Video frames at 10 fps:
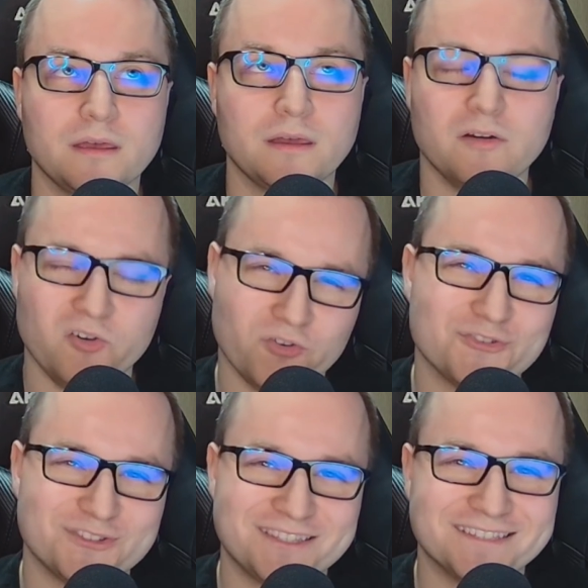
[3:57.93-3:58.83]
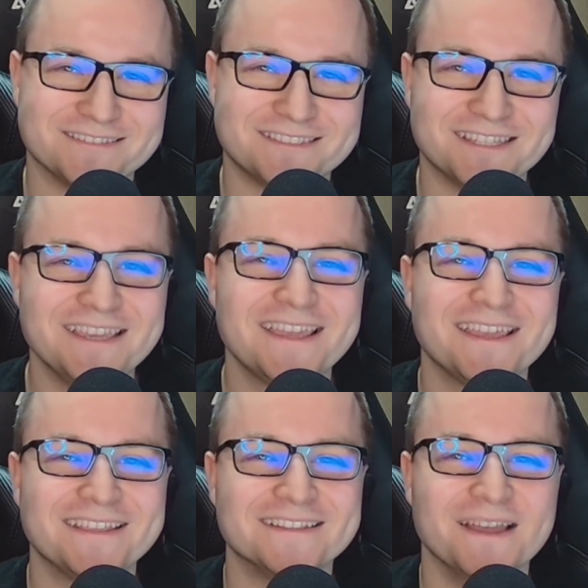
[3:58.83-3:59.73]
Ogre's DLC
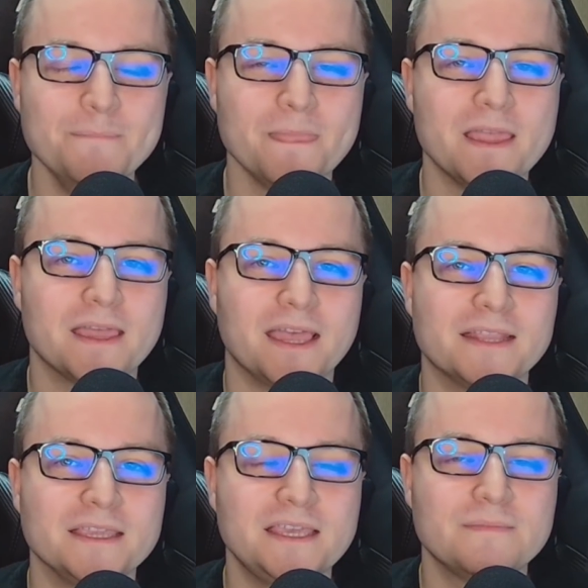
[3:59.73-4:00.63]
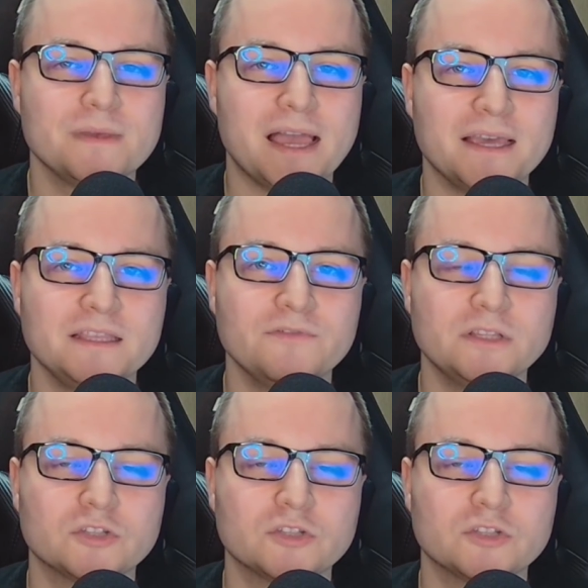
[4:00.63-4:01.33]
in them, and they can be activated